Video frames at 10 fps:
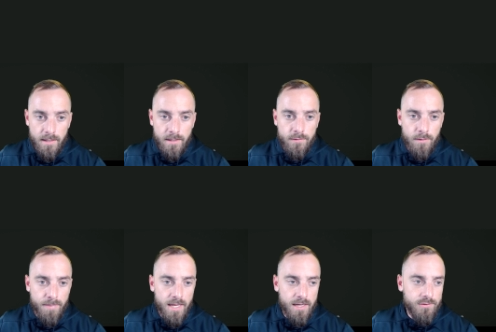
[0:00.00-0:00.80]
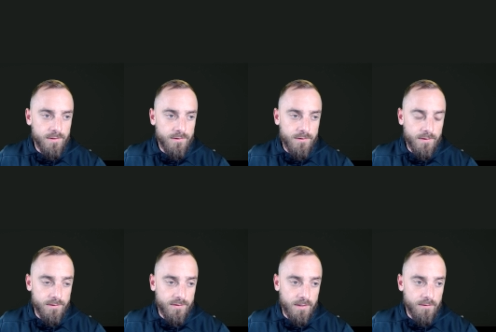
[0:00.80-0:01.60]
into the patient's
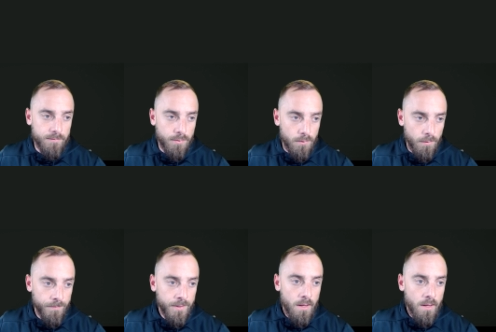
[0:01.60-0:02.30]
incentive pool.